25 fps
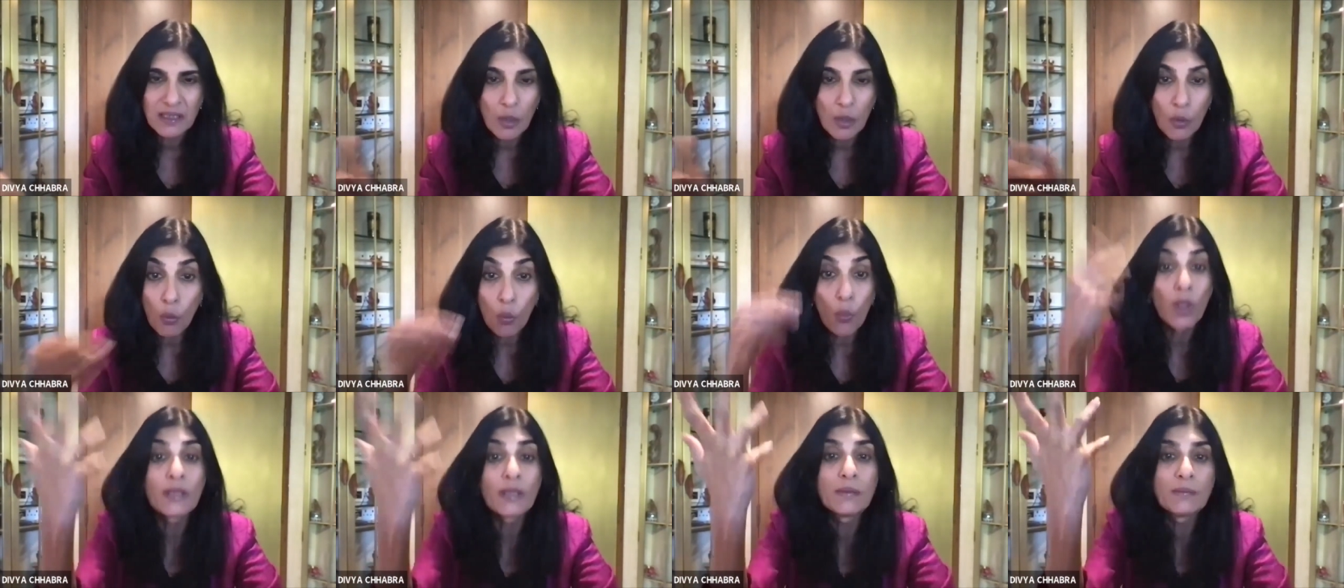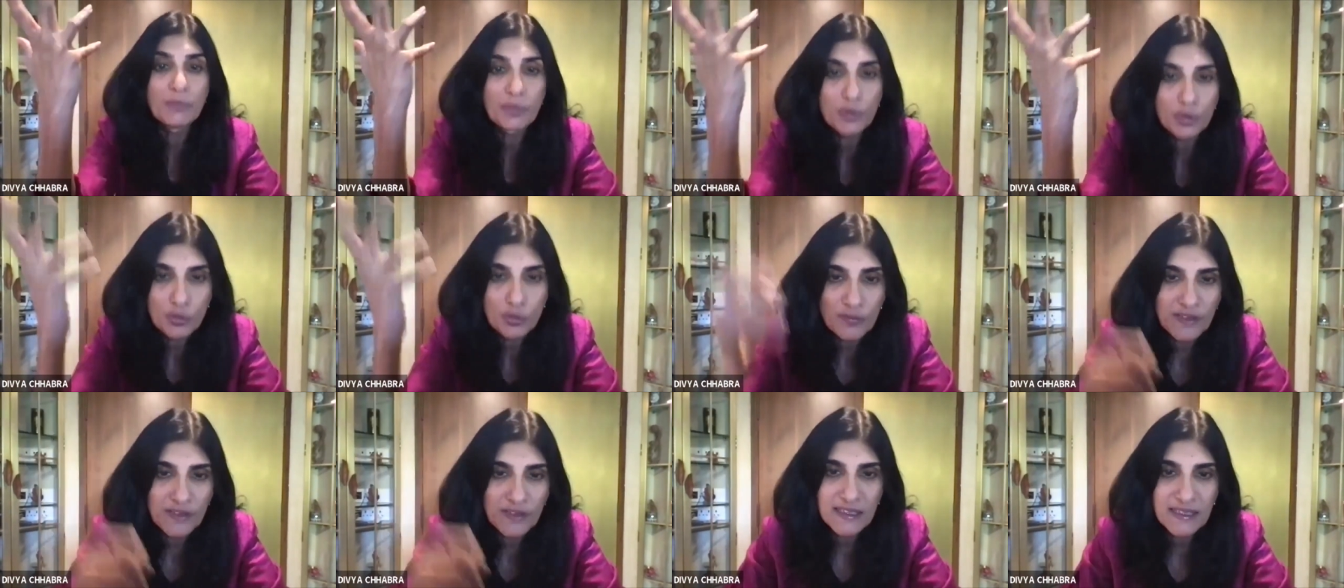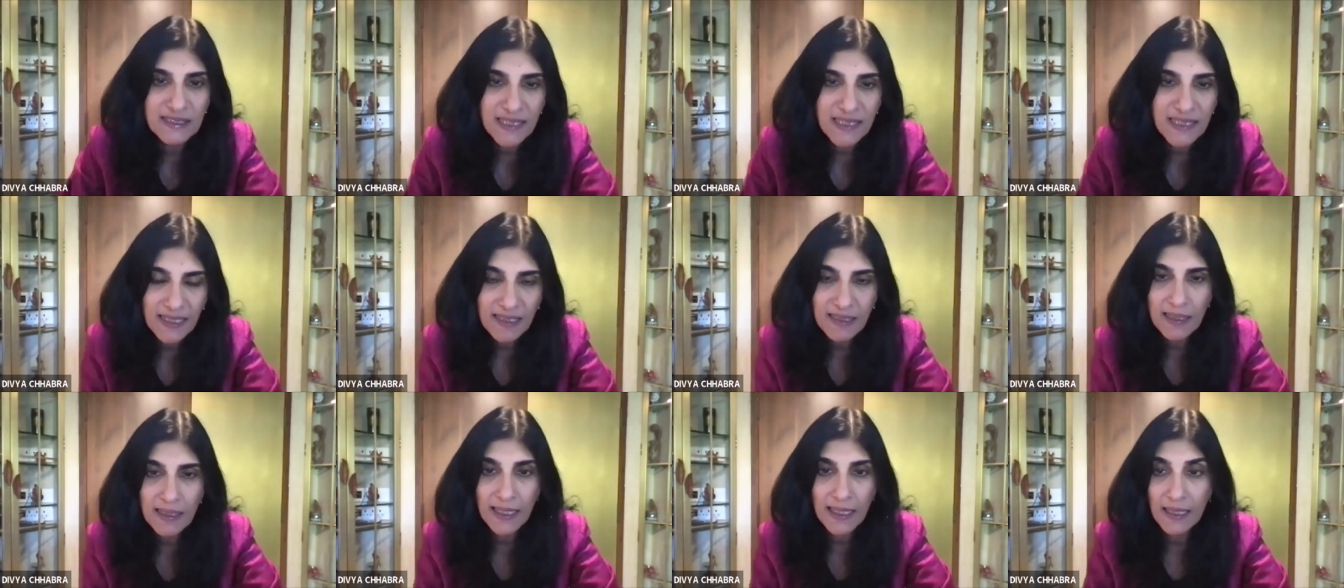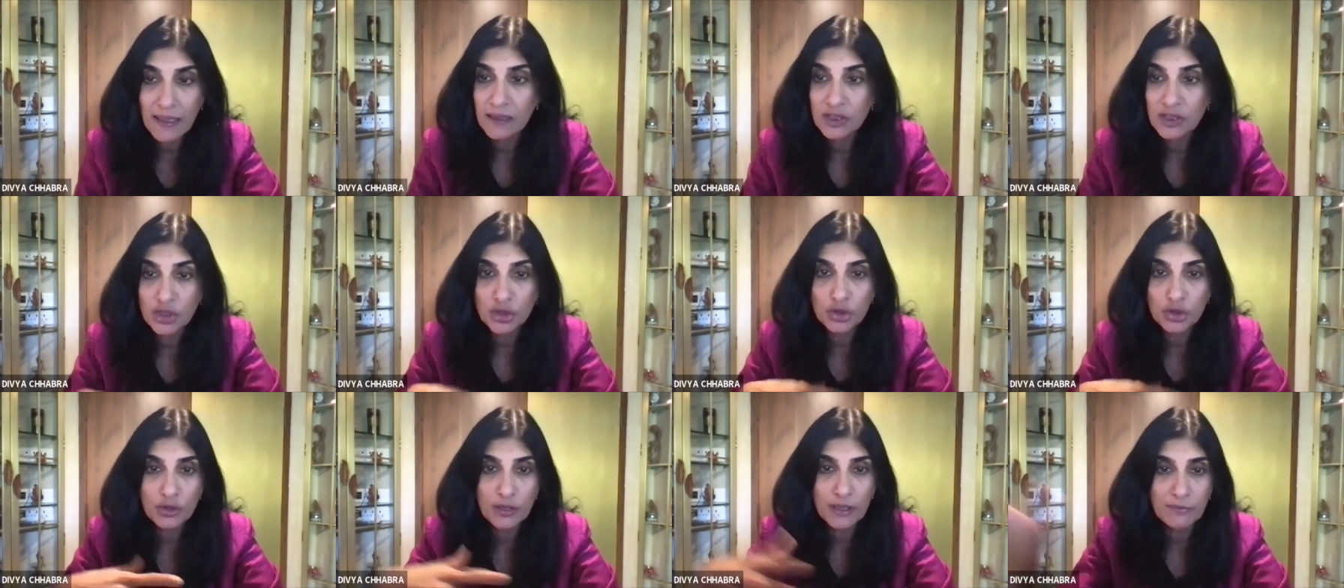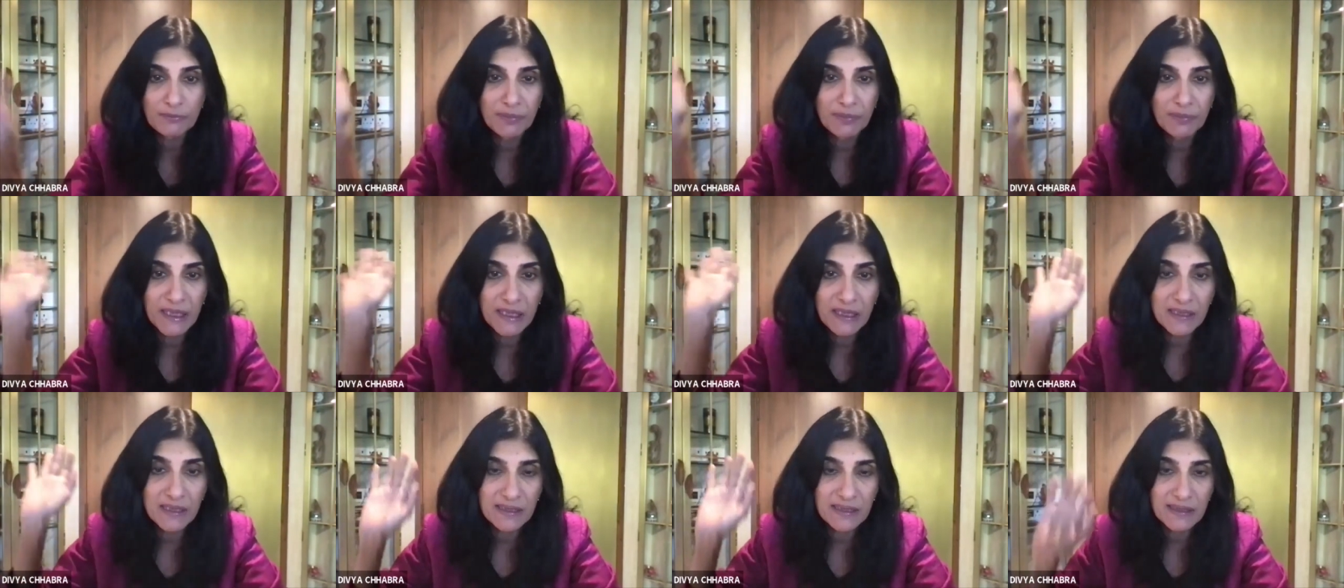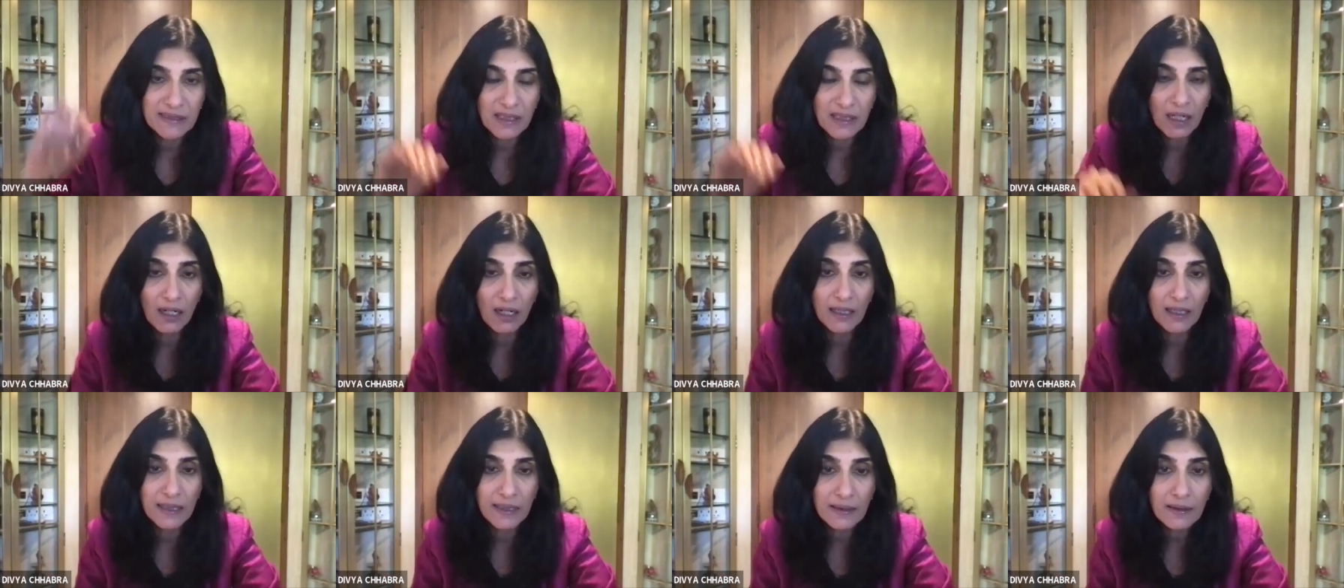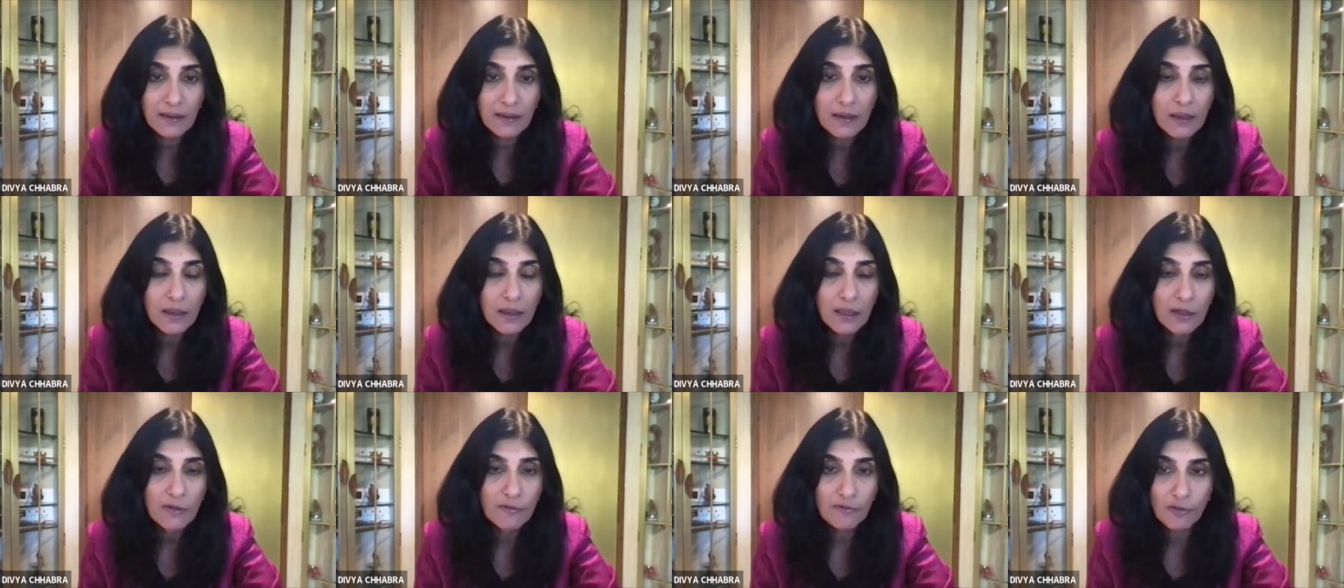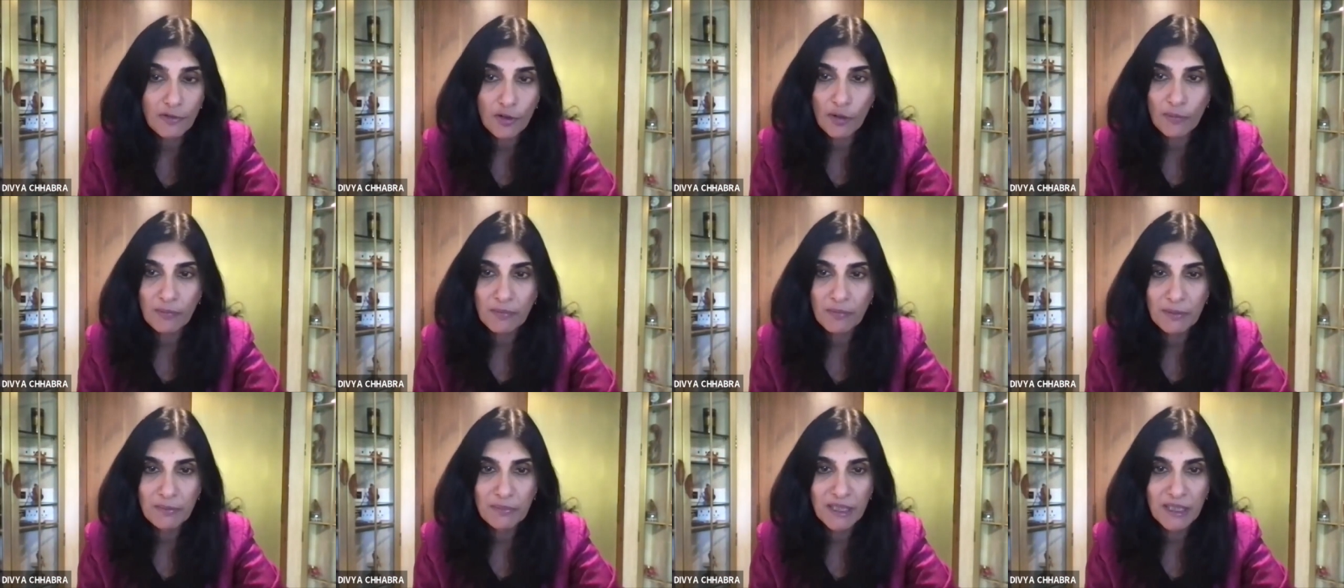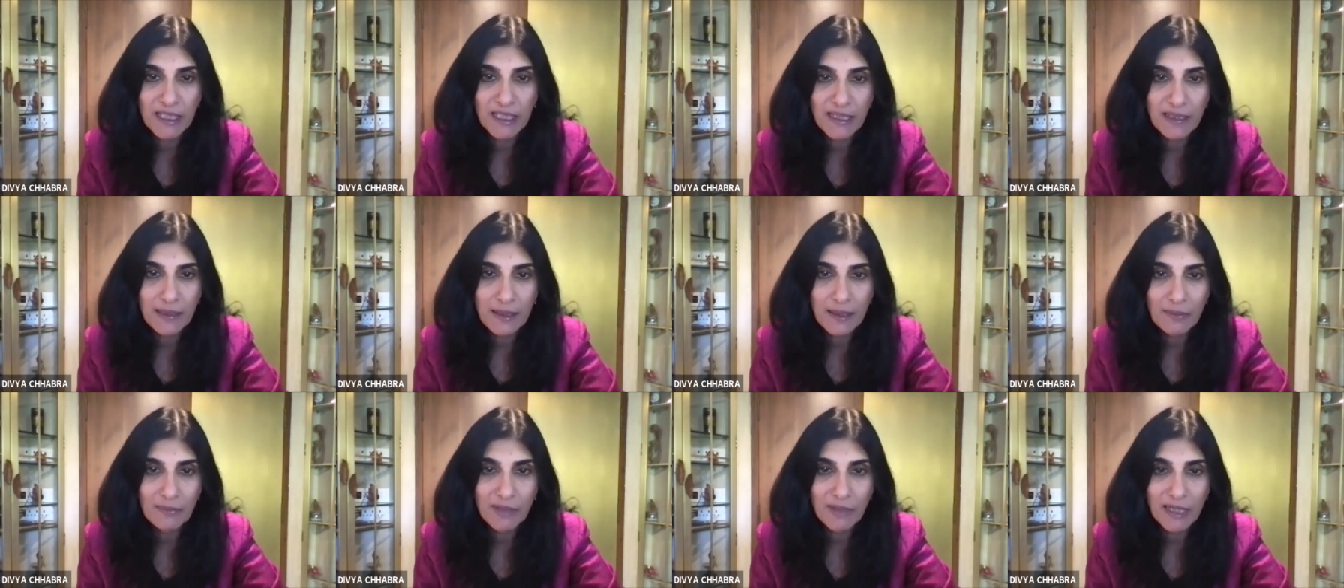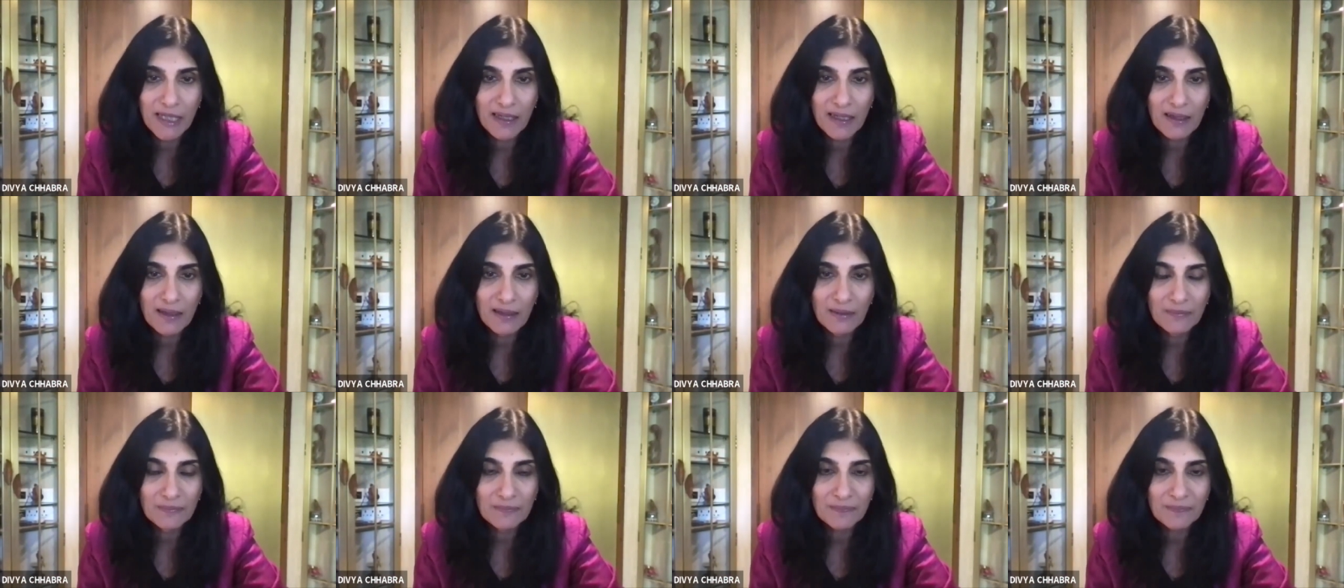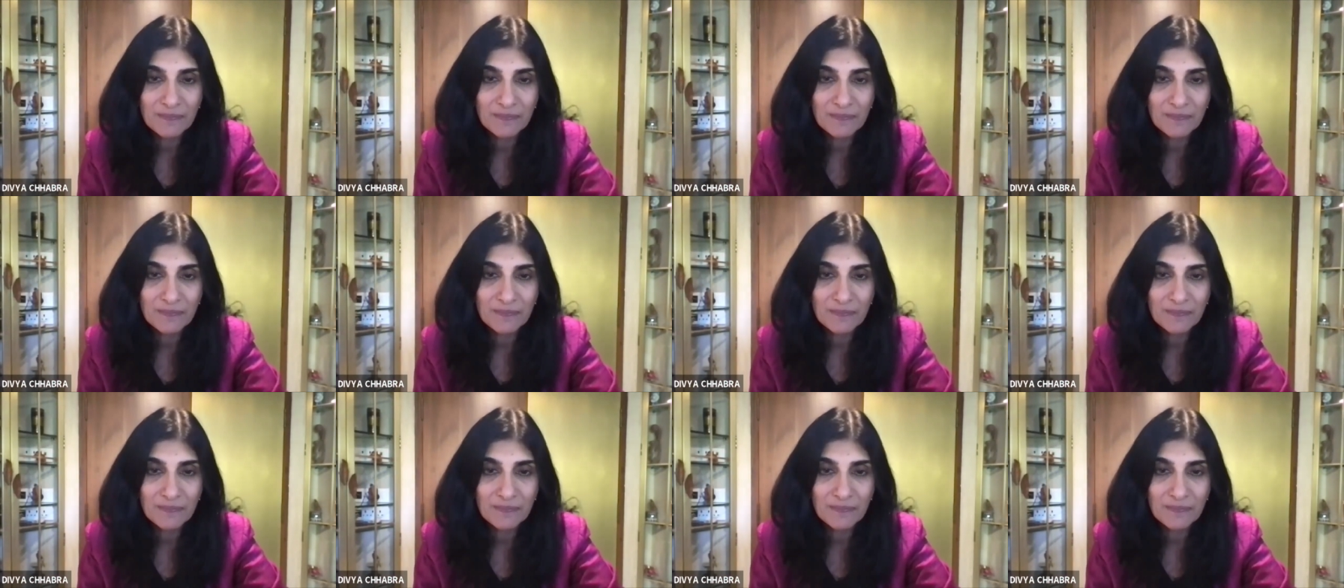one prover said and should have been discarded from the materia medica?